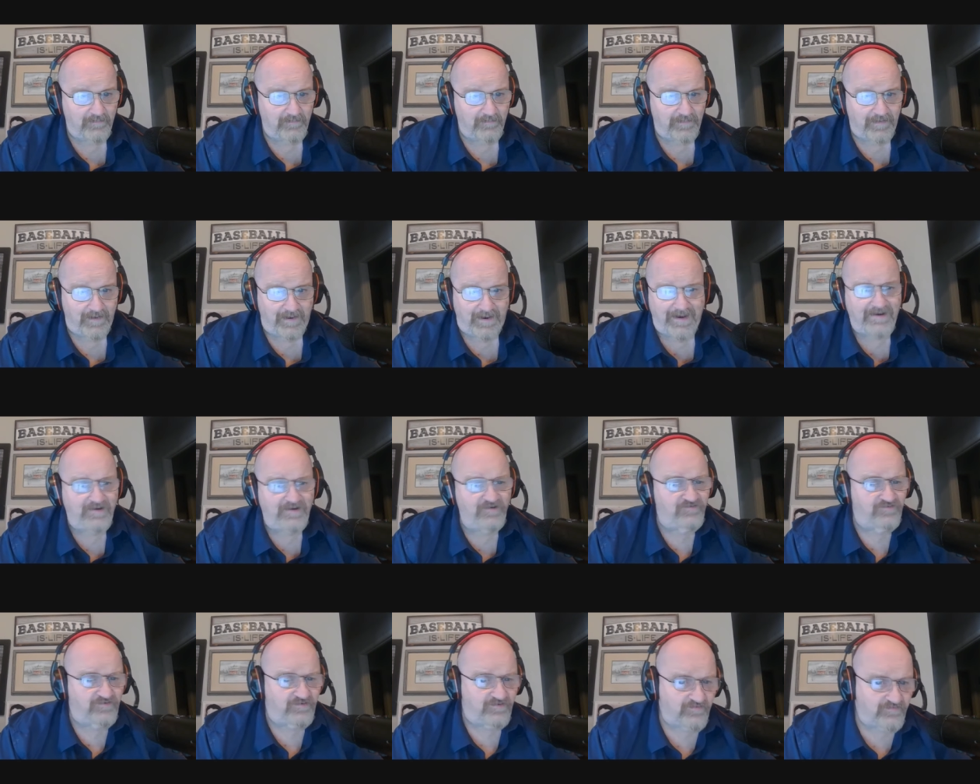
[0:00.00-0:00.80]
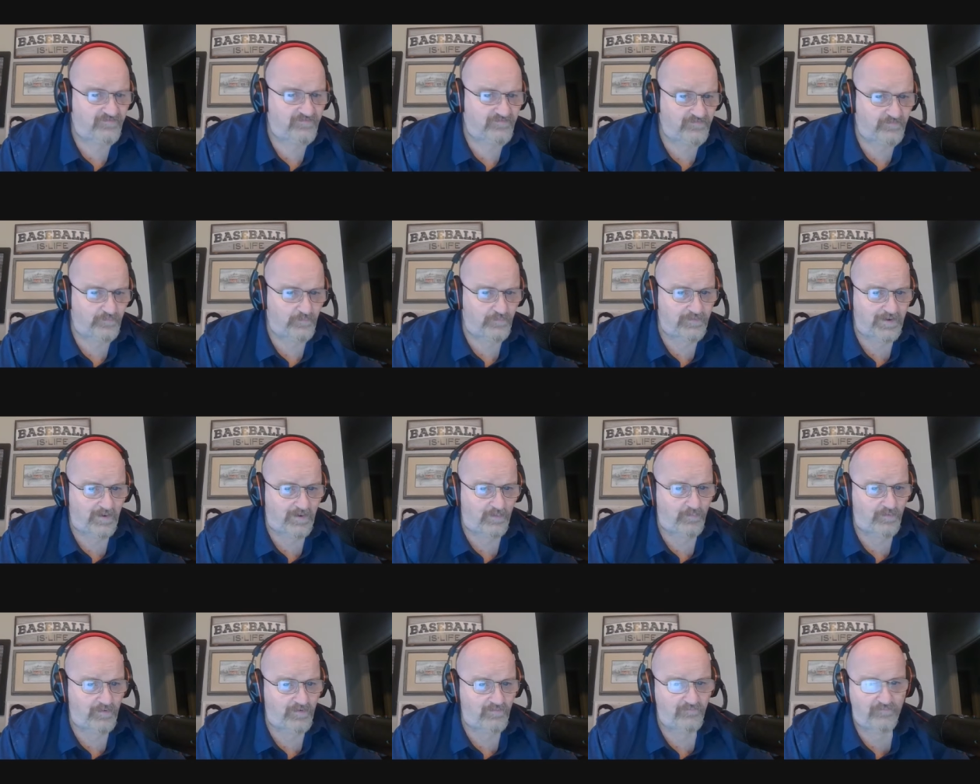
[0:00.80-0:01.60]
agents that
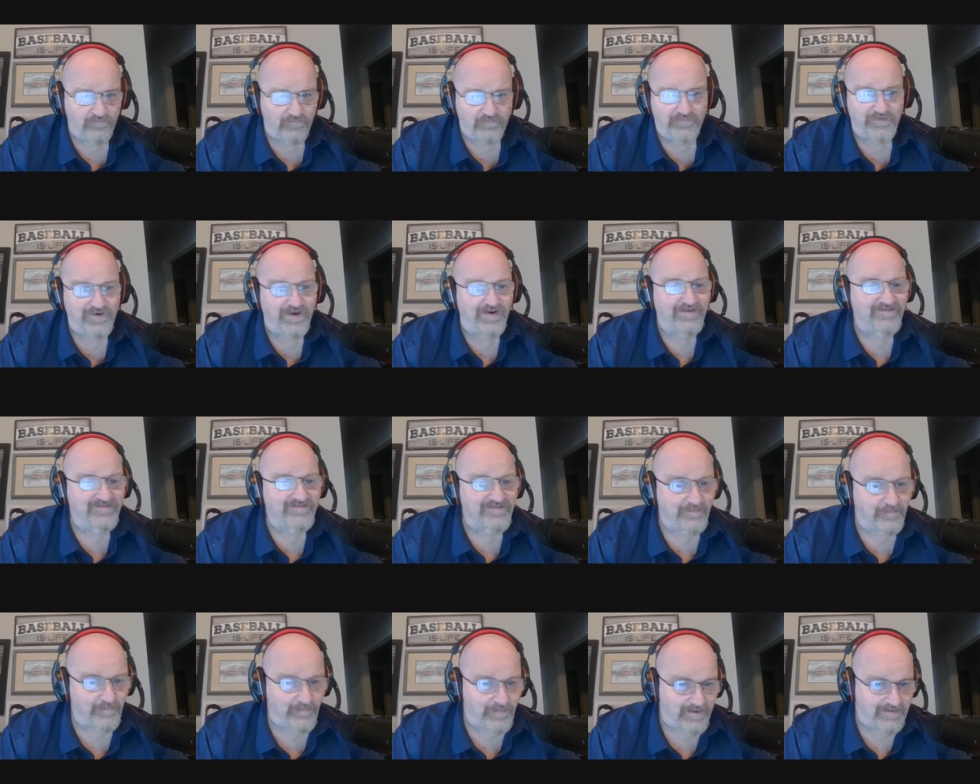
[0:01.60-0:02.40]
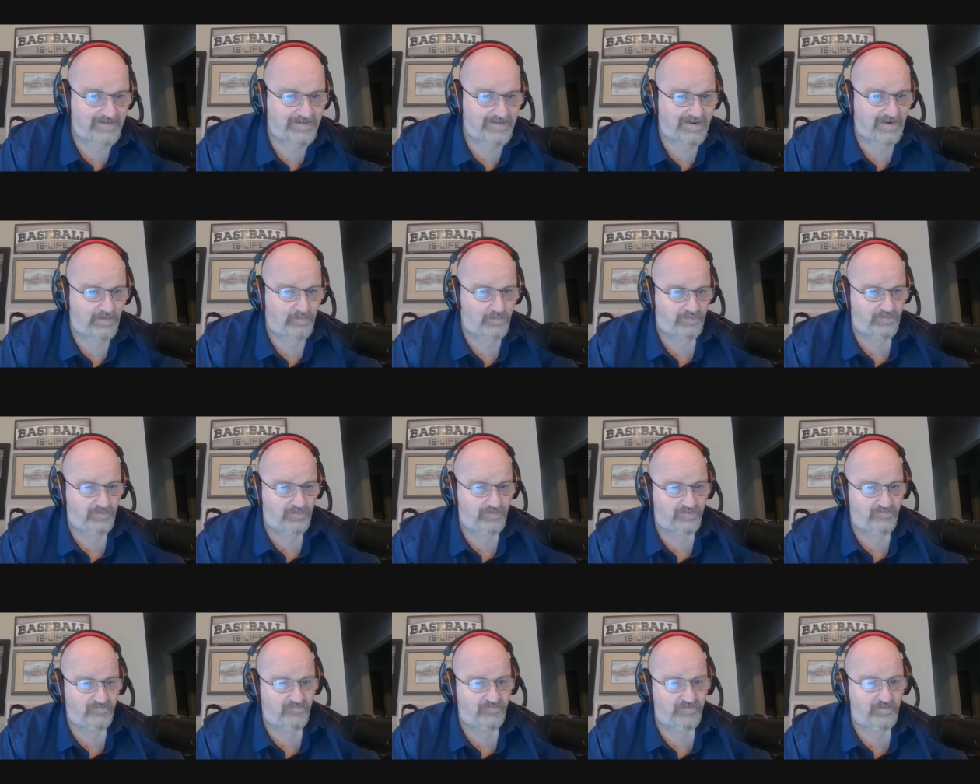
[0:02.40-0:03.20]
would have done something like that with
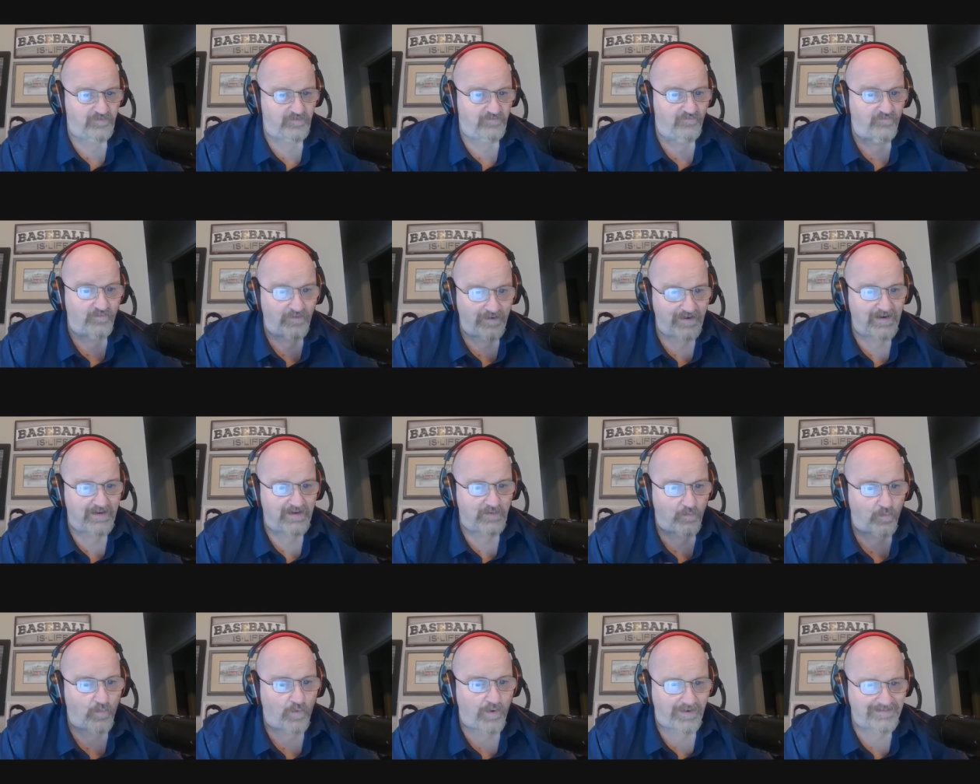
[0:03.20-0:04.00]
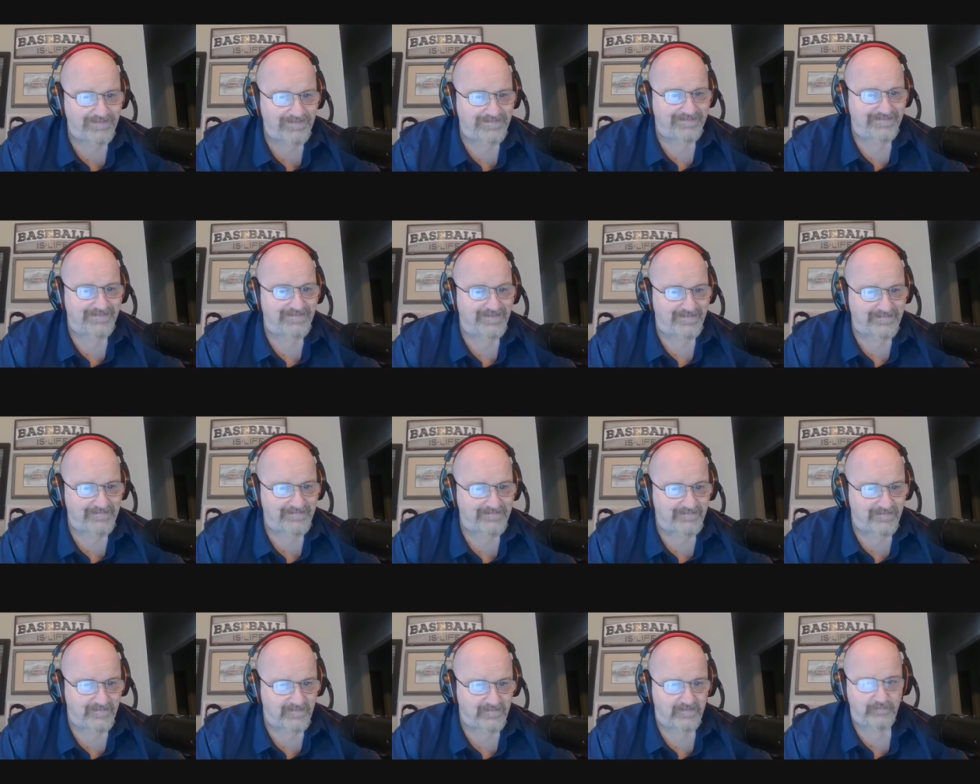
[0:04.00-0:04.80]
her if she really wanted that
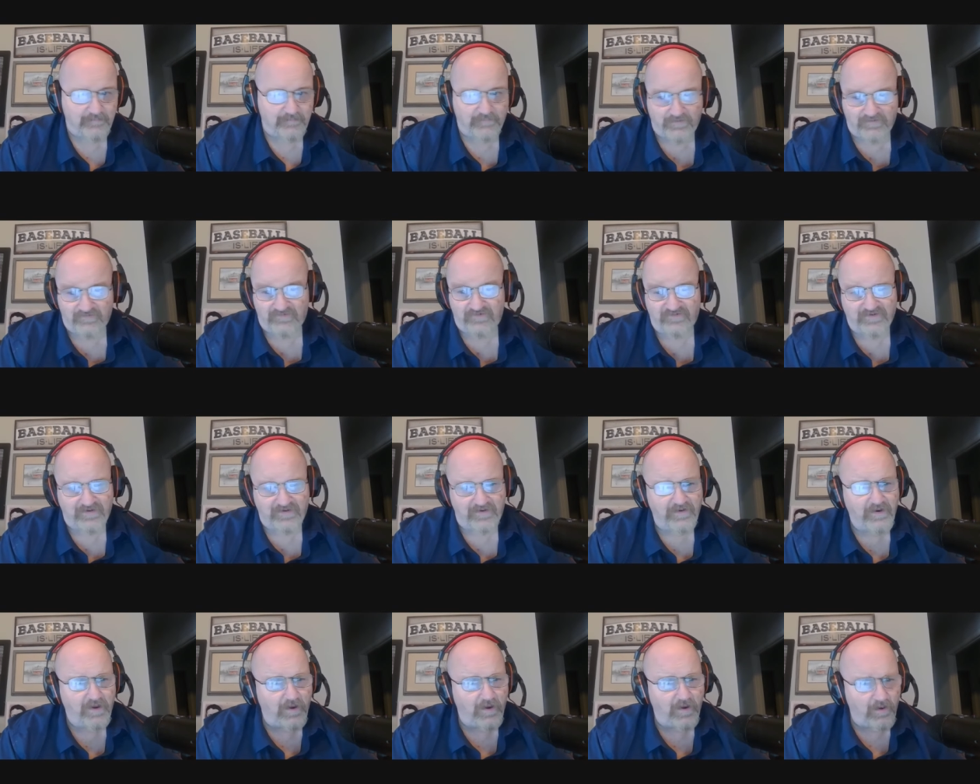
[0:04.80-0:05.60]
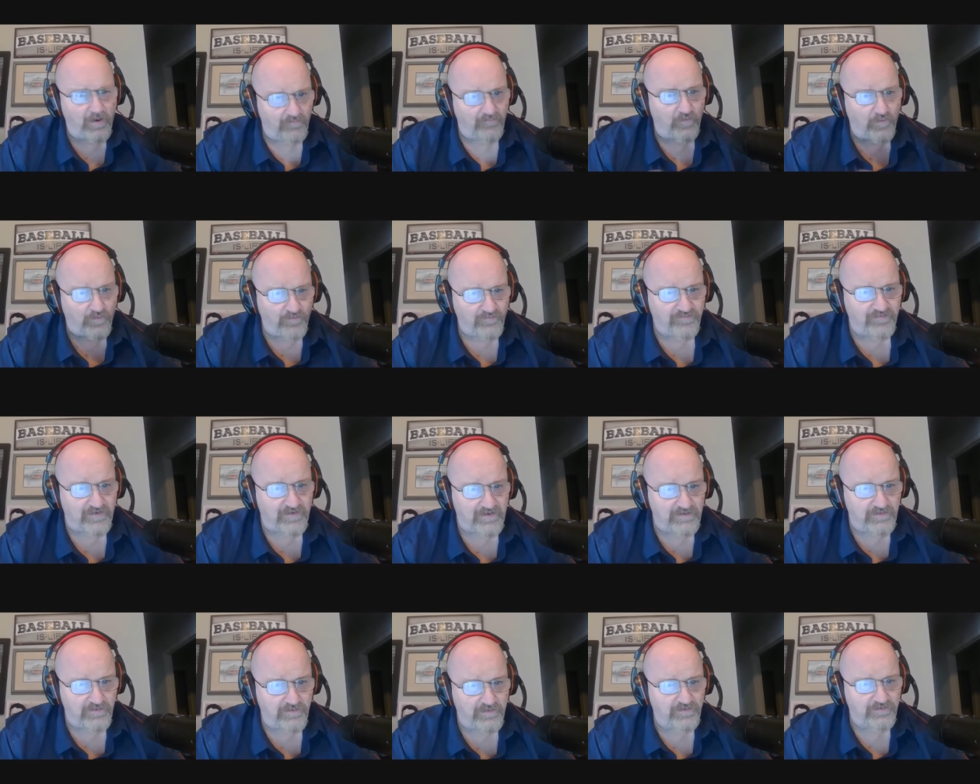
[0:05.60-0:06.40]
done. But she said, no, of course,
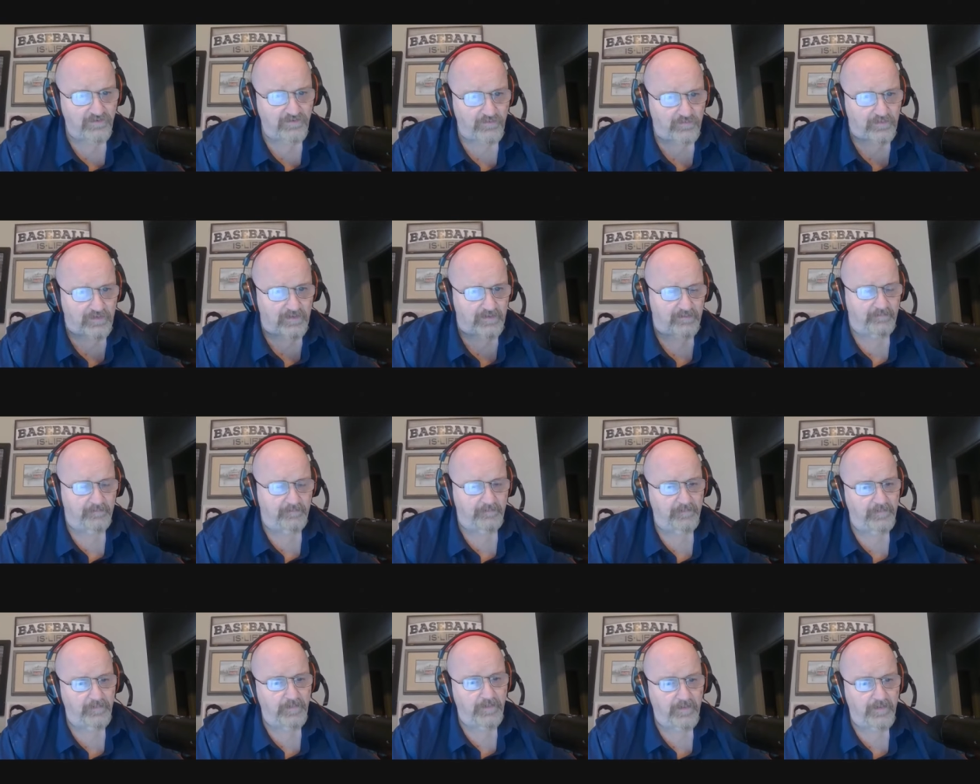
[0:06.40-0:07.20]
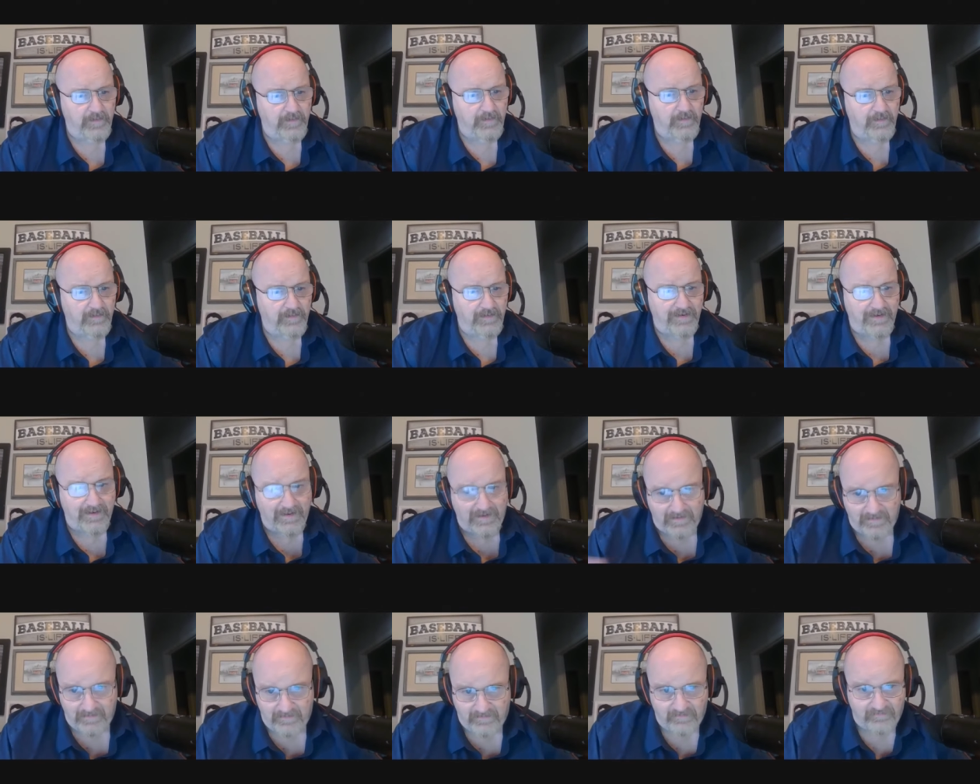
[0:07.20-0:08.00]
Lee, you could do it.
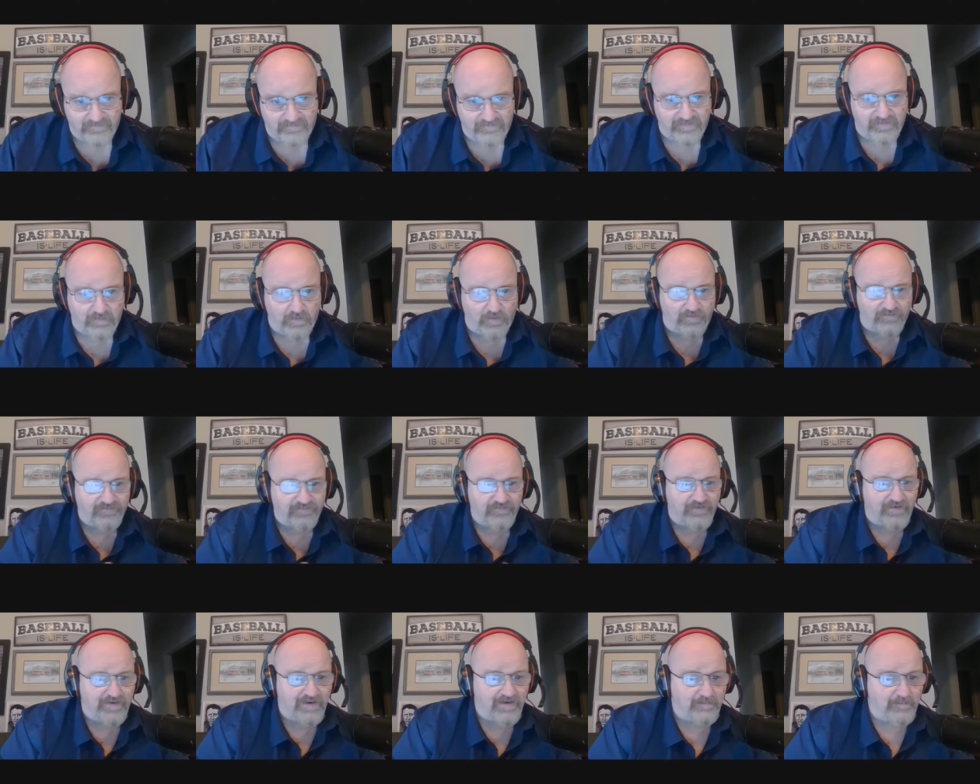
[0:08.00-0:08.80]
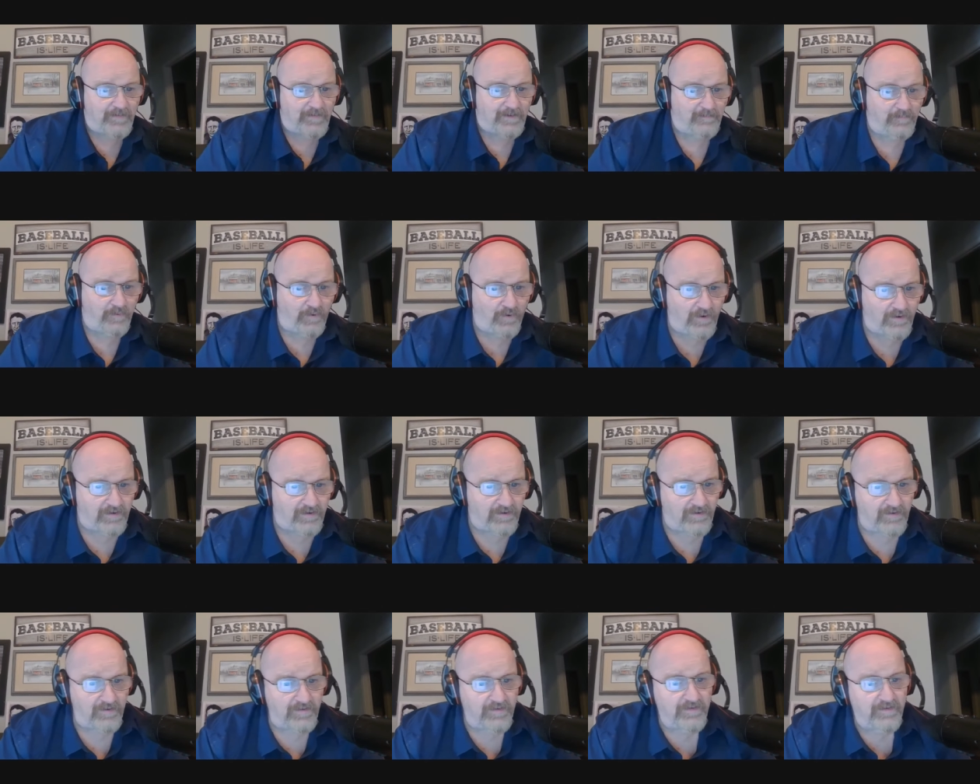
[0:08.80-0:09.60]
And she also let my
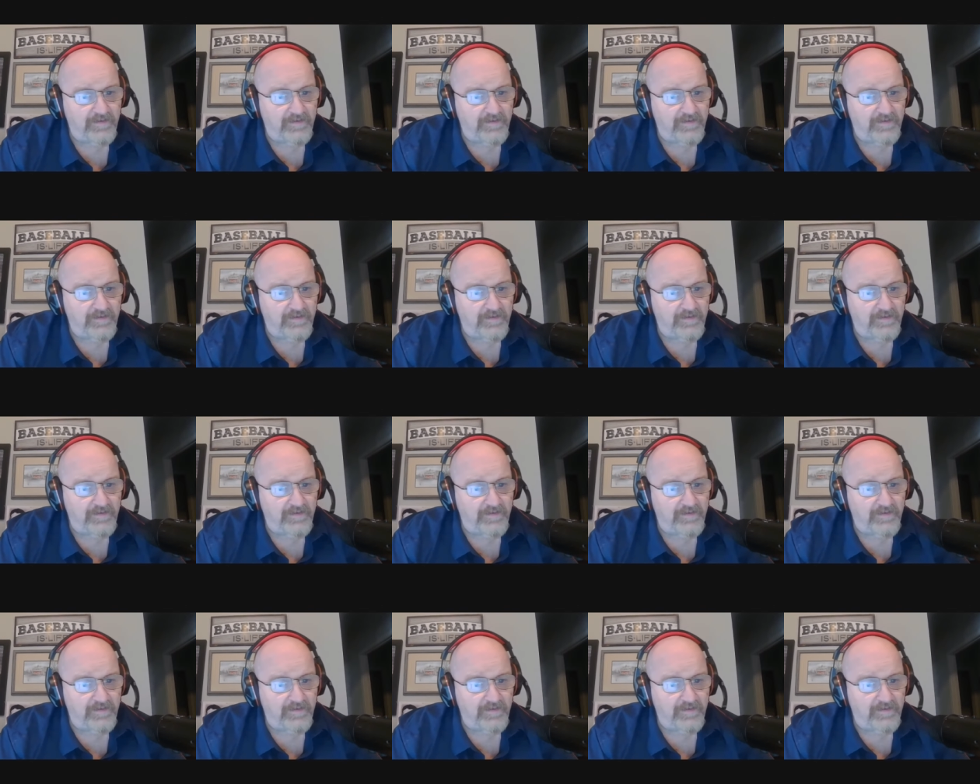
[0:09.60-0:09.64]
partner